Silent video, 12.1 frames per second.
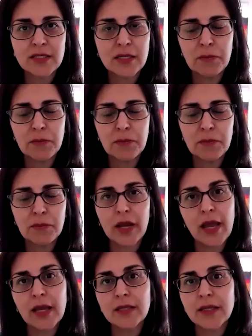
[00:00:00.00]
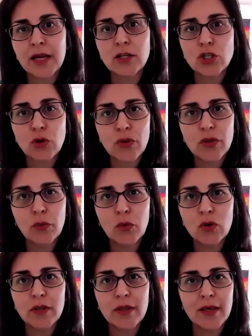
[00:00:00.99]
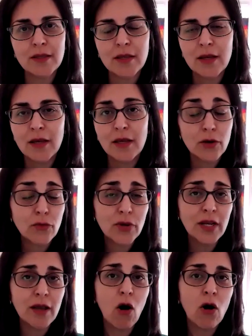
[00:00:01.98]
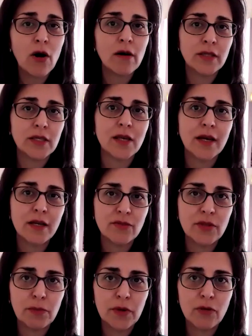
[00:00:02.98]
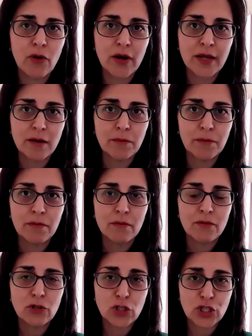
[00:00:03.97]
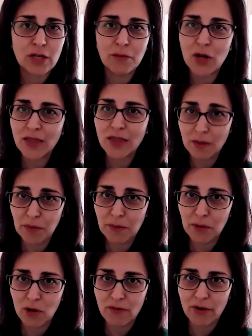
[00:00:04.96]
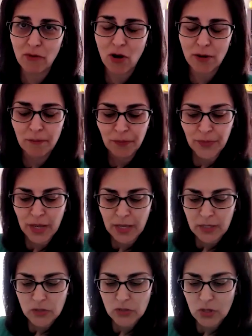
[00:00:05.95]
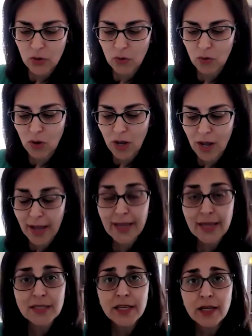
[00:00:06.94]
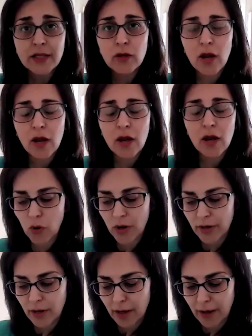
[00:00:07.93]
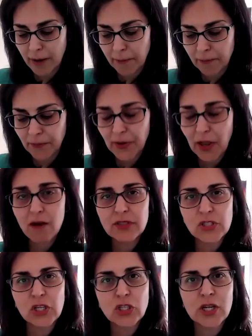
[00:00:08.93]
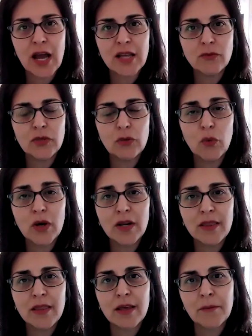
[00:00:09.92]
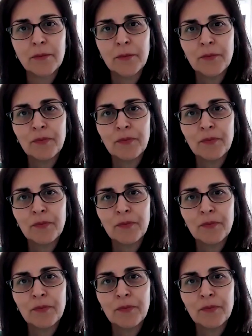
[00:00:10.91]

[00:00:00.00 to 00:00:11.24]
of tipped their own hand and show the world that they really are on the side of the Iranian regime, not the people of Iran. So I can tell you on one conversation I had with one of the